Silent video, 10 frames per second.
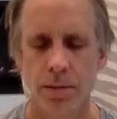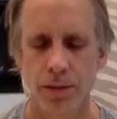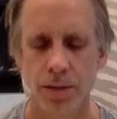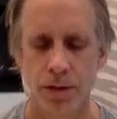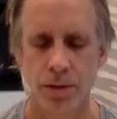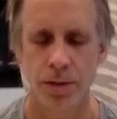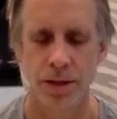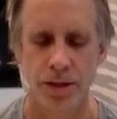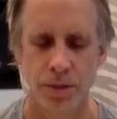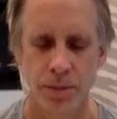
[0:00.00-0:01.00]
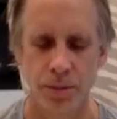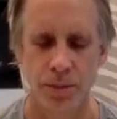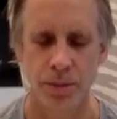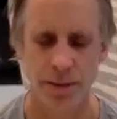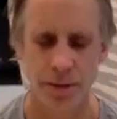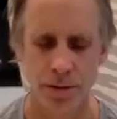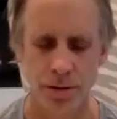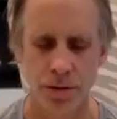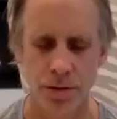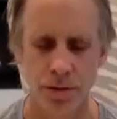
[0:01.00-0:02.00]
Bring your awareness back up to
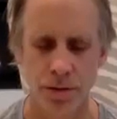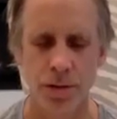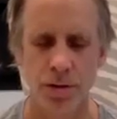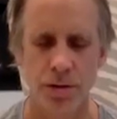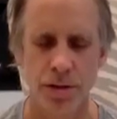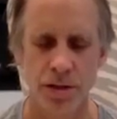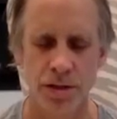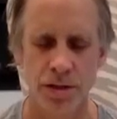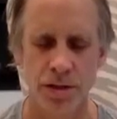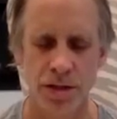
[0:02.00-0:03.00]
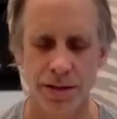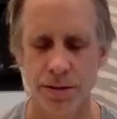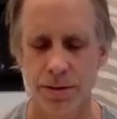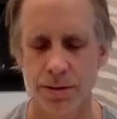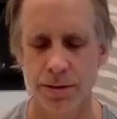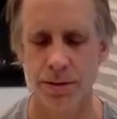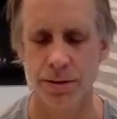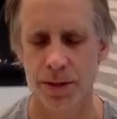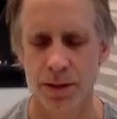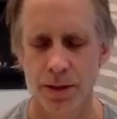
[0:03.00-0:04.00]
your torso, the chest.
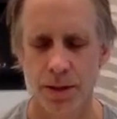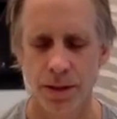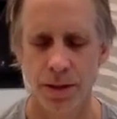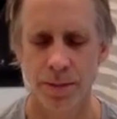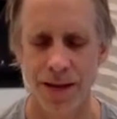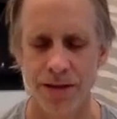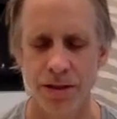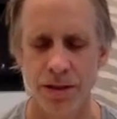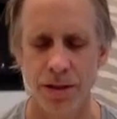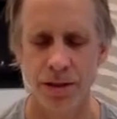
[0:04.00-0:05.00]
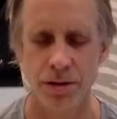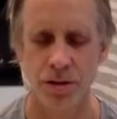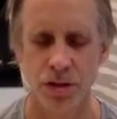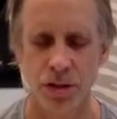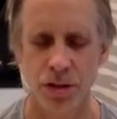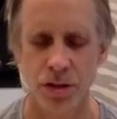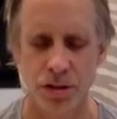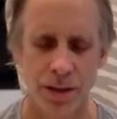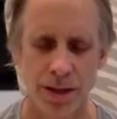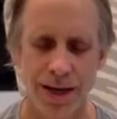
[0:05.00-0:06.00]
Imagine that there's
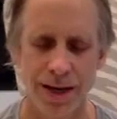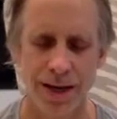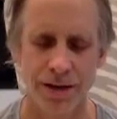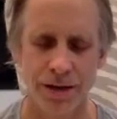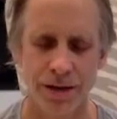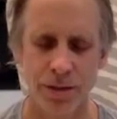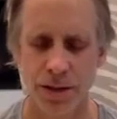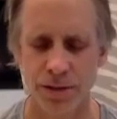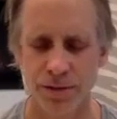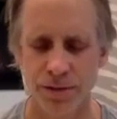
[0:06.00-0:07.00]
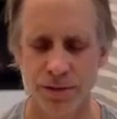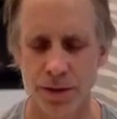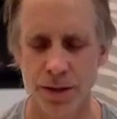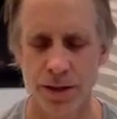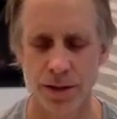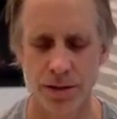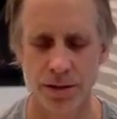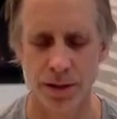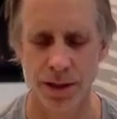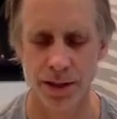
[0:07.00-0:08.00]
just a lot of space for your
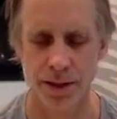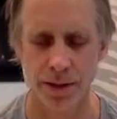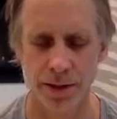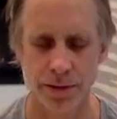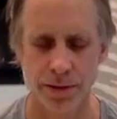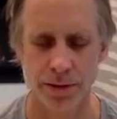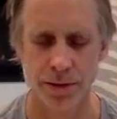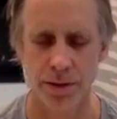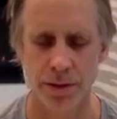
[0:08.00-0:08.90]
lungs, your heart,